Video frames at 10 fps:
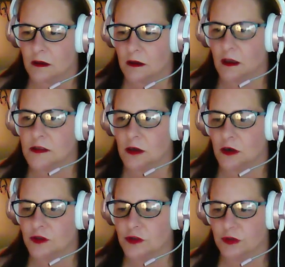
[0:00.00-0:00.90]
I saw
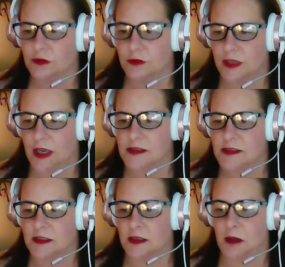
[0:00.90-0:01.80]
her too.
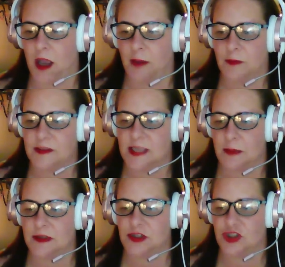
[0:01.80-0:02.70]
Yes. I would say
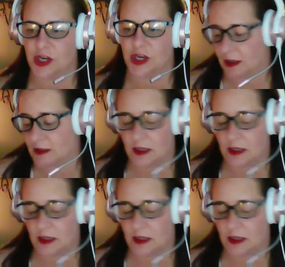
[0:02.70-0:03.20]
Miss Jade.